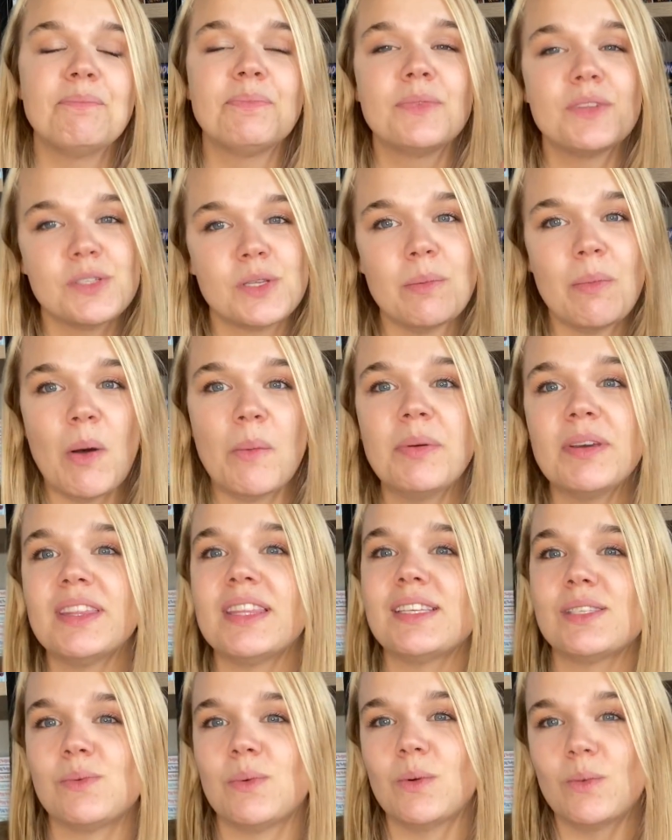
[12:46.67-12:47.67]
So I'm hoping
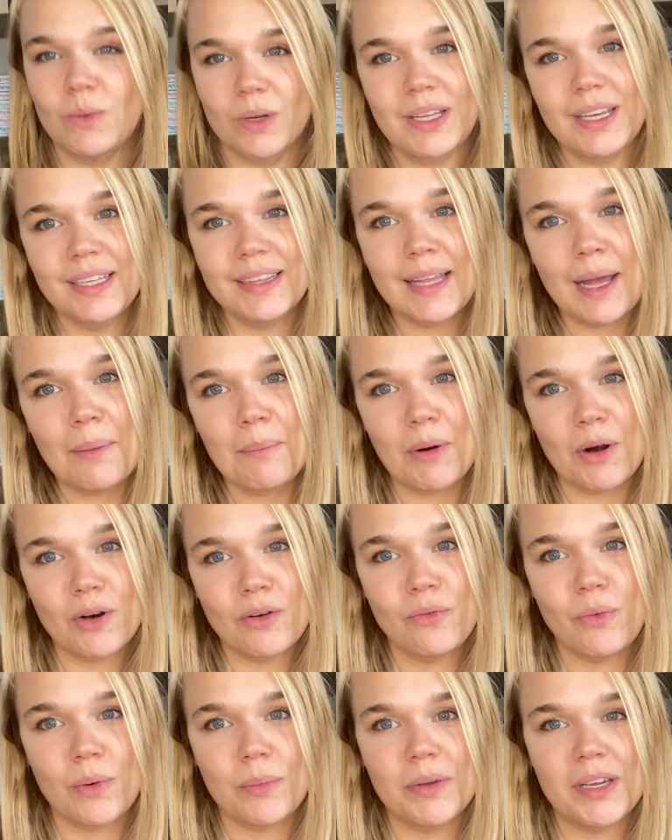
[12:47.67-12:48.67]
this one will hit that mark
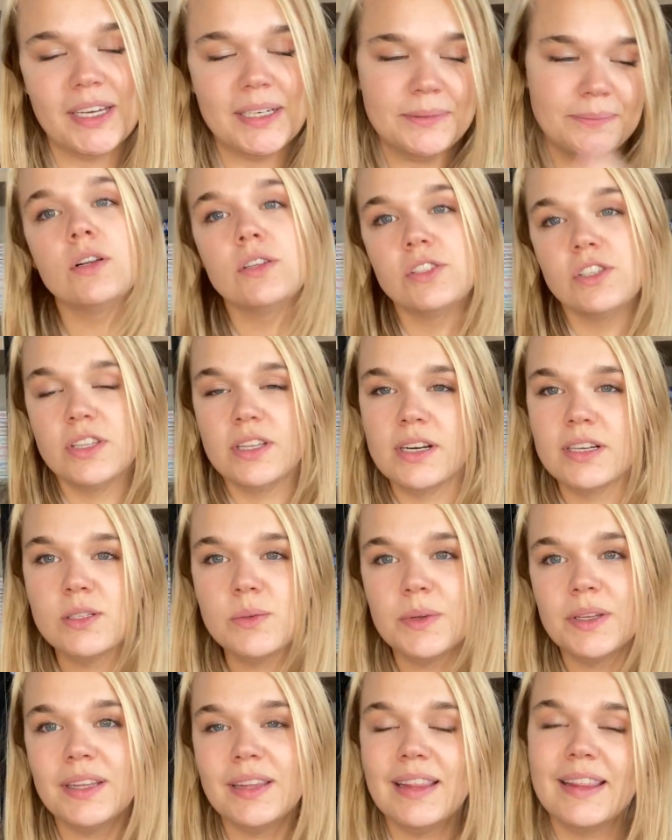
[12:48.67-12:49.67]
for me. So the next
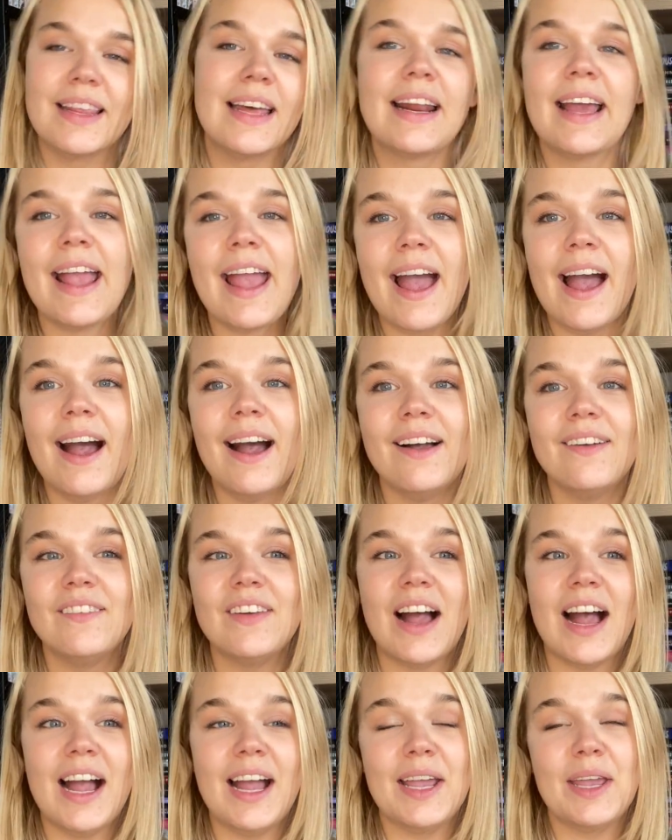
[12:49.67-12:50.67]
one that I have,
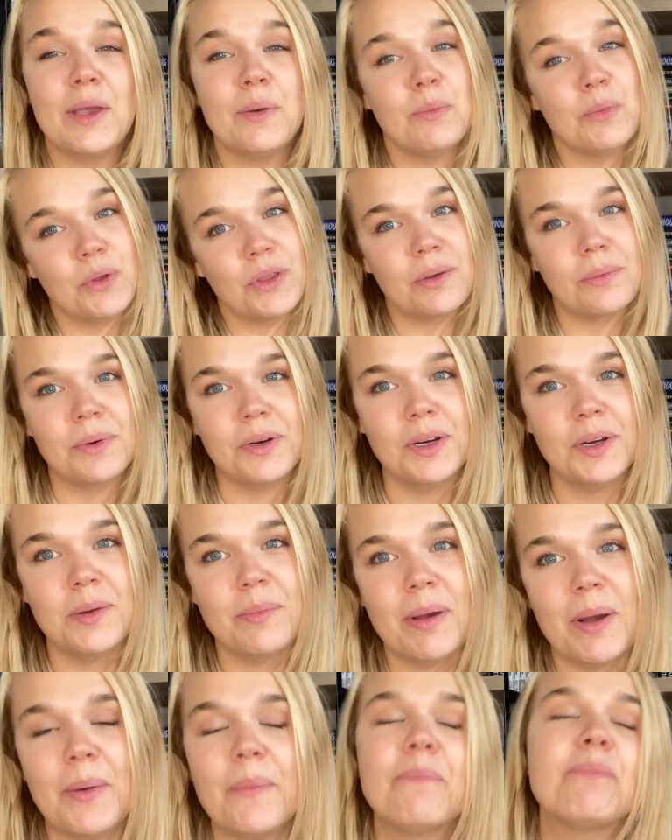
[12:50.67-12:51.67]
I am really worried
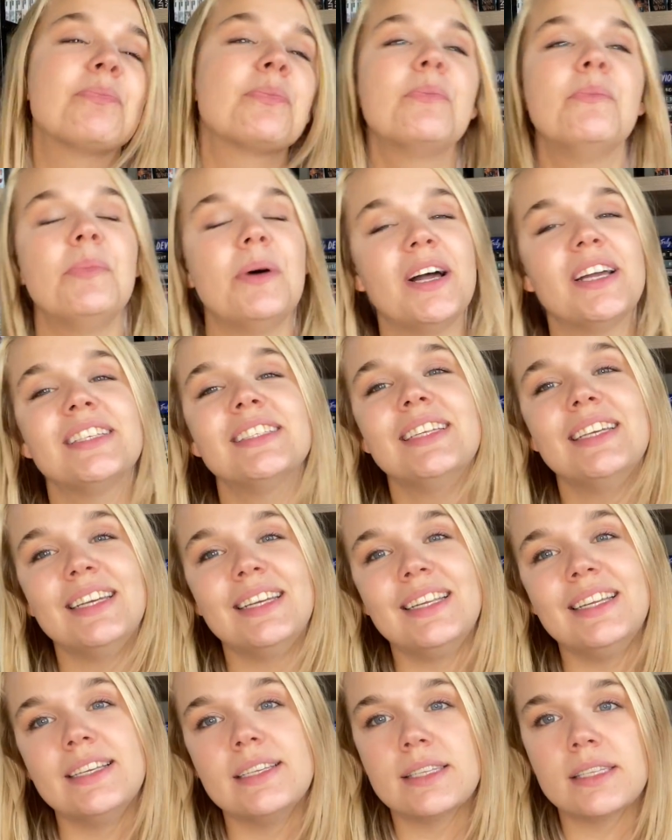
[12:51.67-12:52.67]
about, but
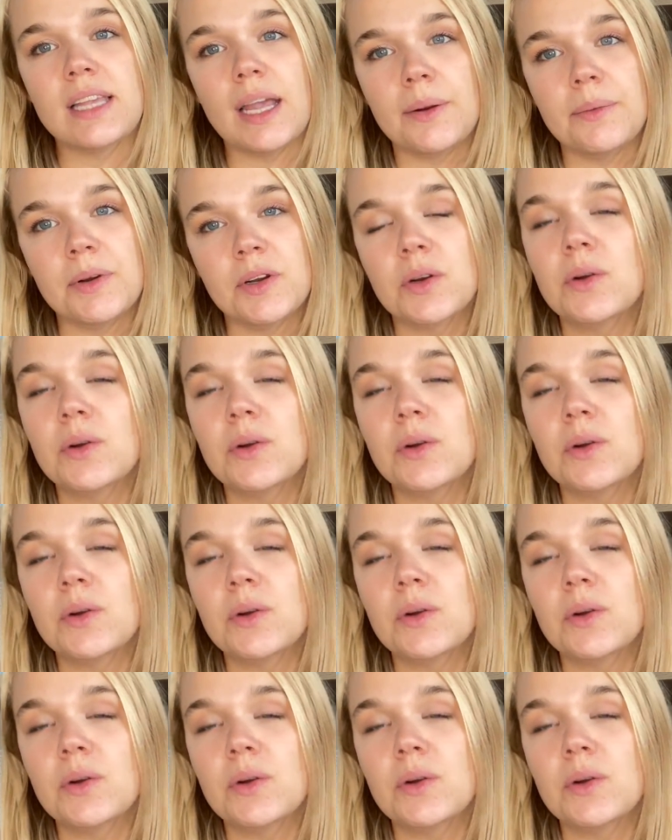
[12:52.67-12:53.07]
it is Siren